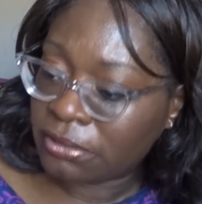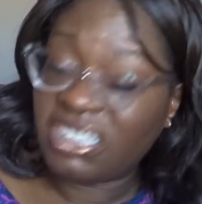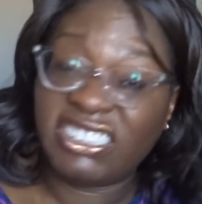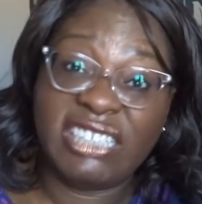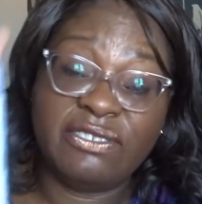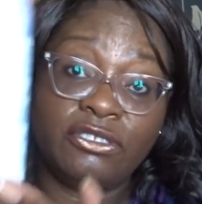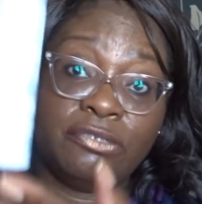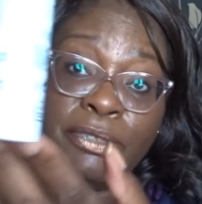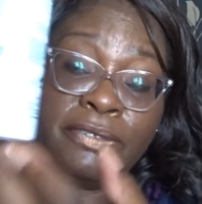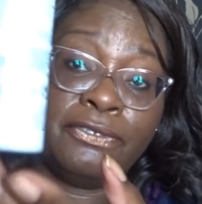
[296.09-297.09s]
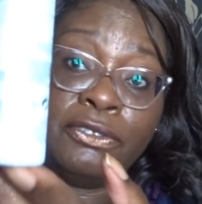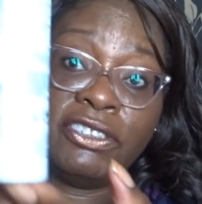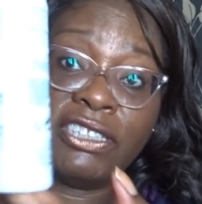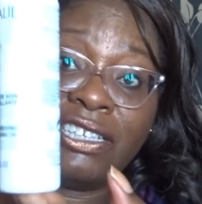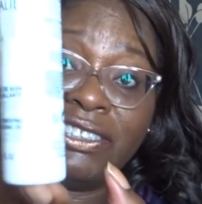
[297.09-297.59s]
This even could be full
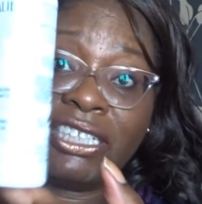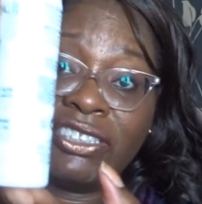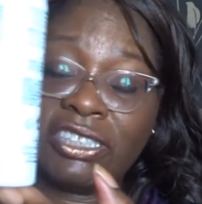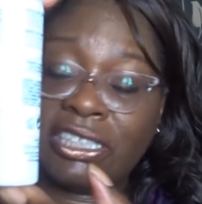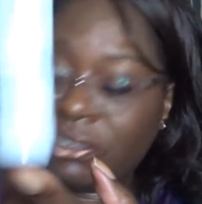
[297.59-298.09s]
size, actually.